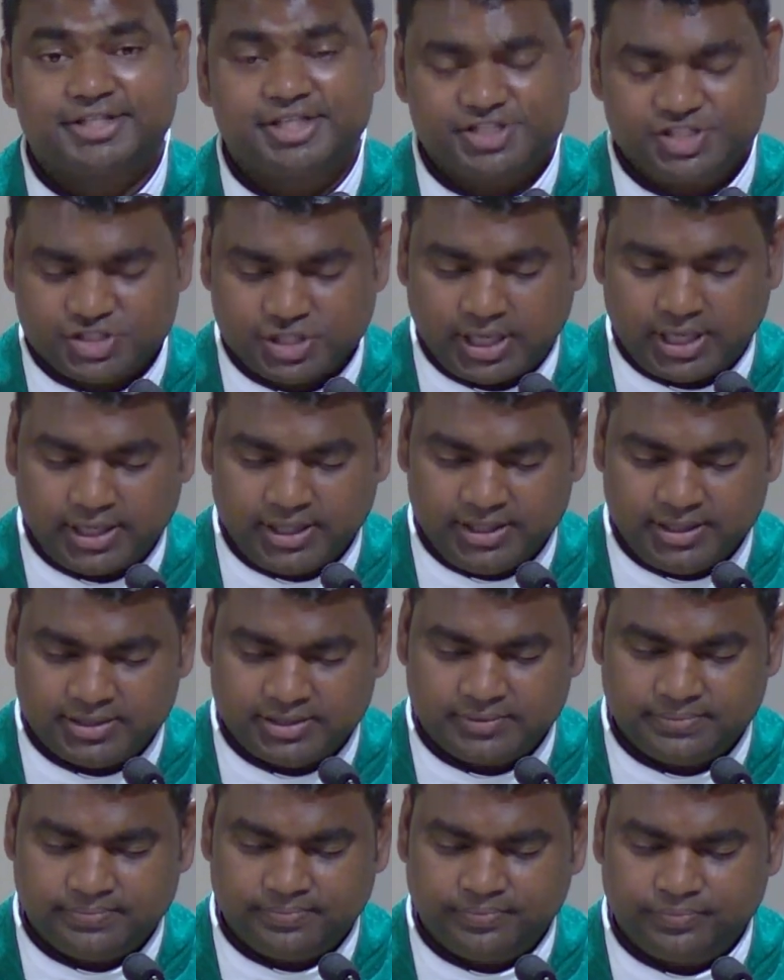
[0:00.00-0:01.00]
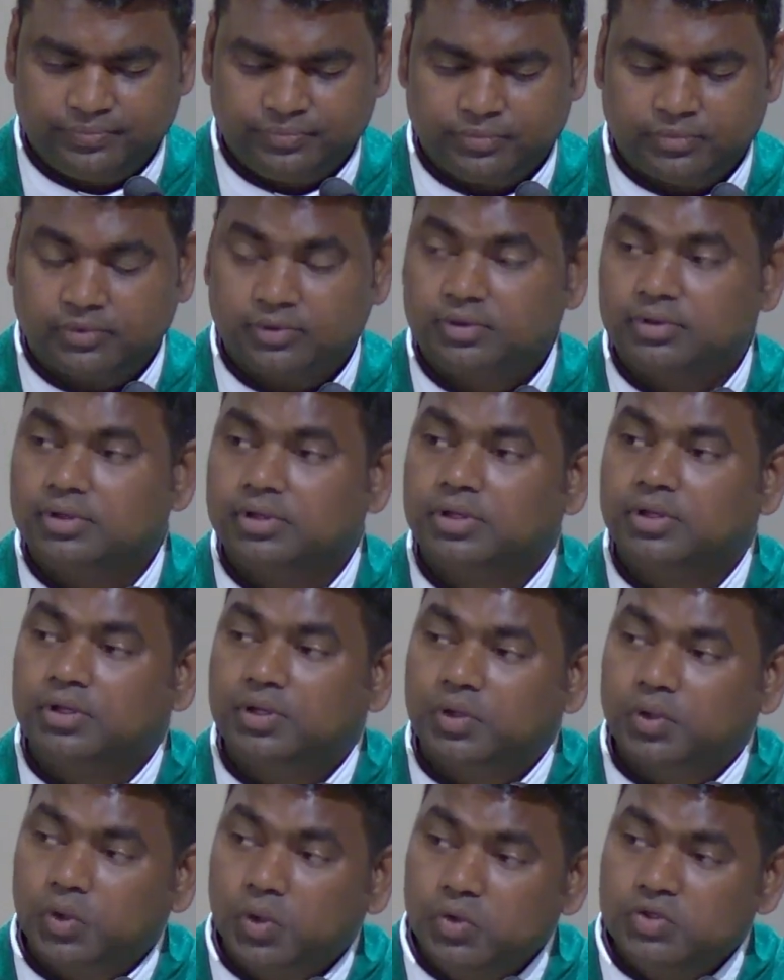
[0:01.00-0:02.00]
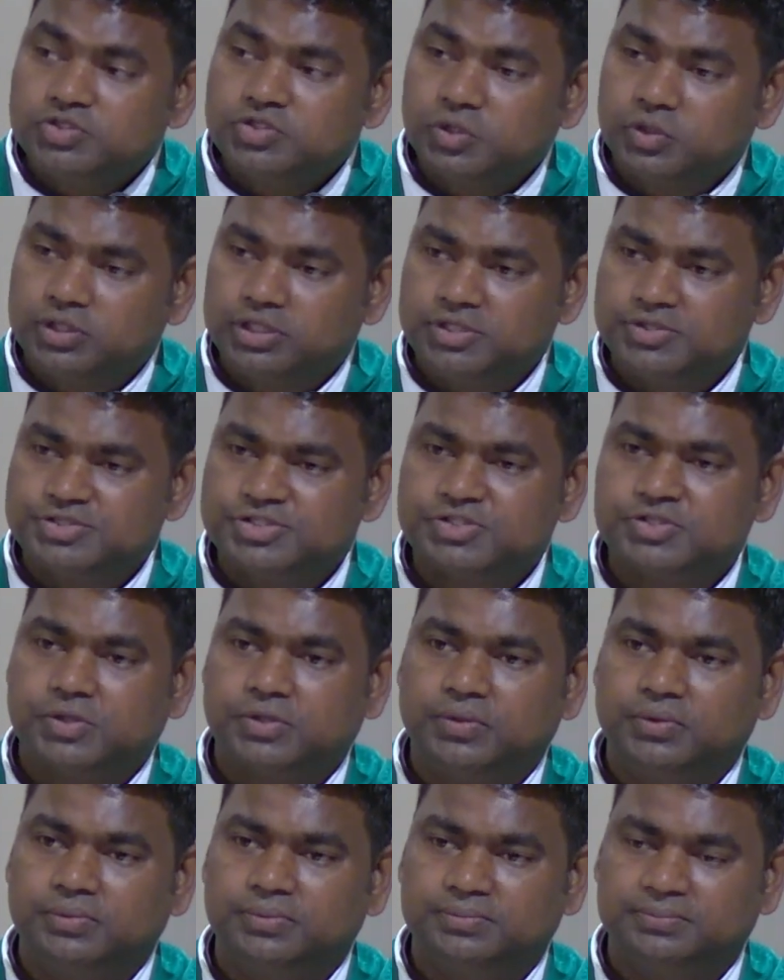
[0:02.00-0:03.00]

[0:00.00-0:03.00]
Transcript: the child, Who told you so?